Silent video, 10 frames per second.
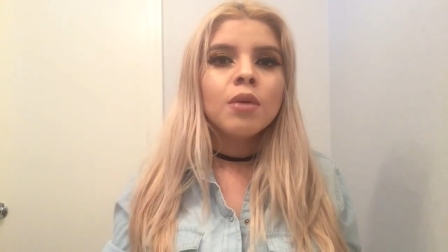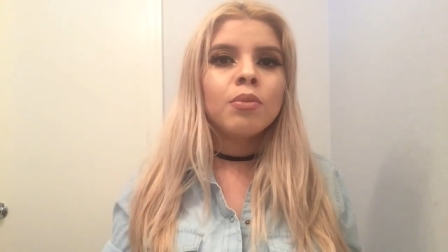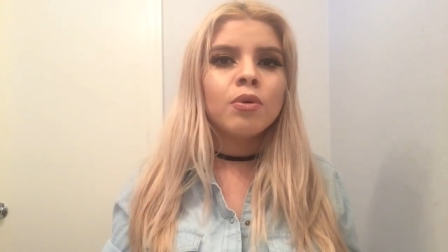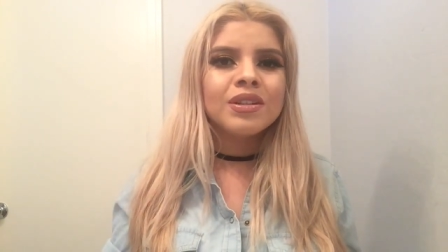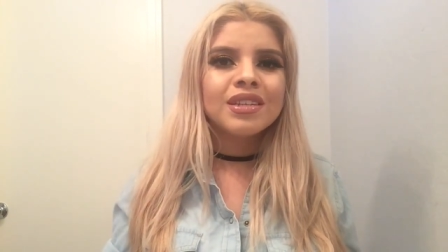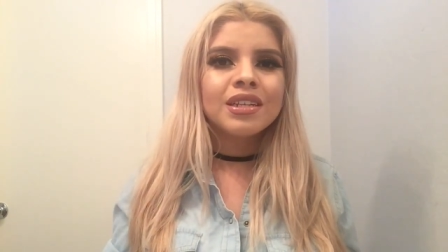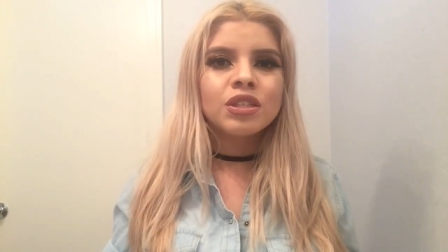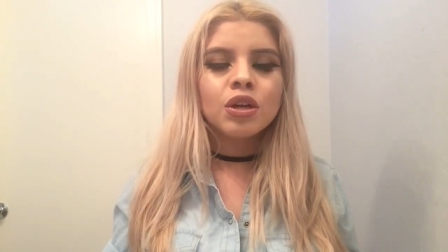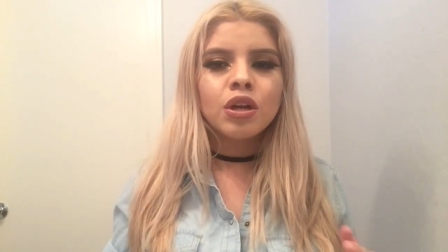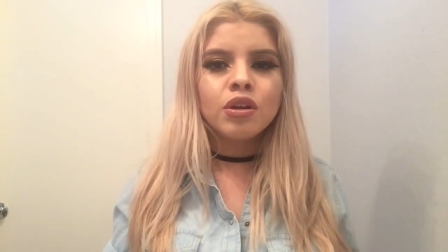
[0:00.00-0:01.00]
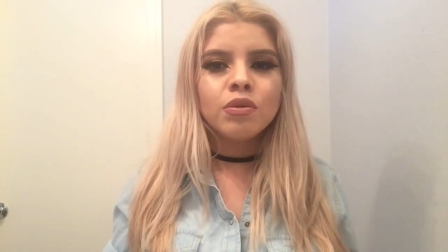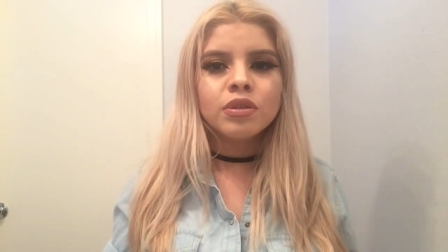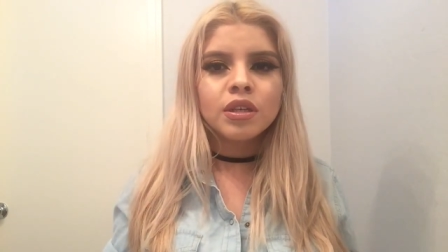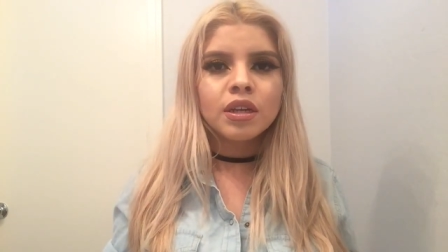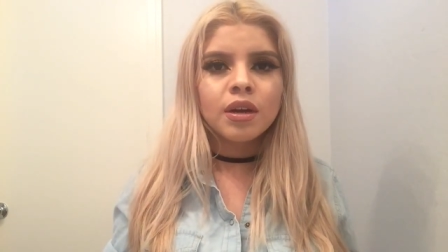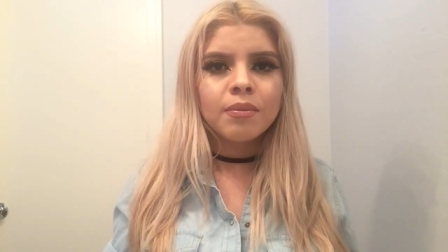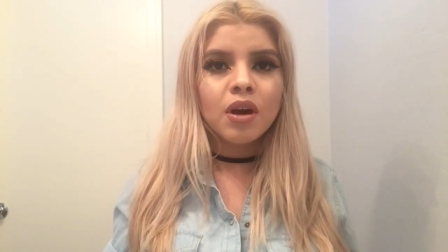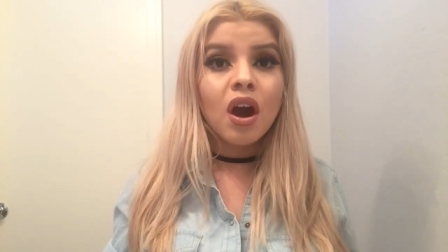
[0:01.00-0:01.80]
But once I started using them